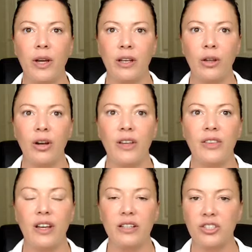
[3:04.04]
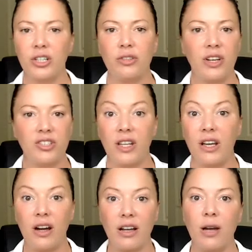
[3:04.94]
a lot. And the younger generation, they
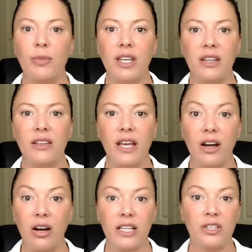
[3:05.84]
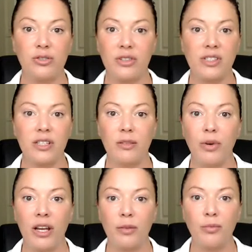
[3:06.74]
are coming in, they are interested in
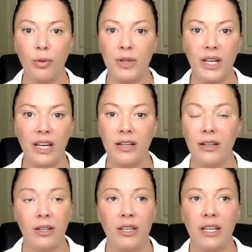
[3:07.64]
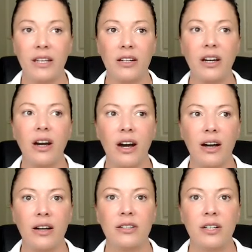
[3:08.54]
buying property, getting a
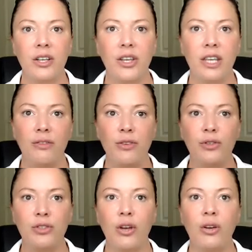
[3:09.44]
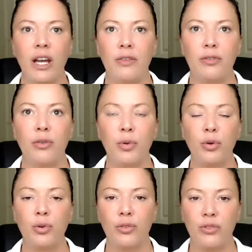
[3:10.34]
car. If you don't have a
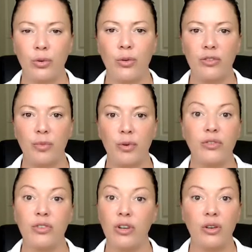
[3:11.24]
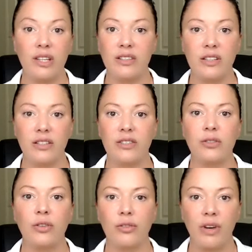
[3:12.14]
report or score, it's because you don't exist
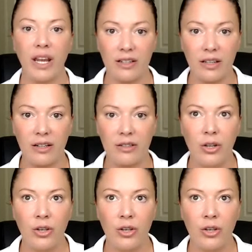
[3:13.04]
on the radar.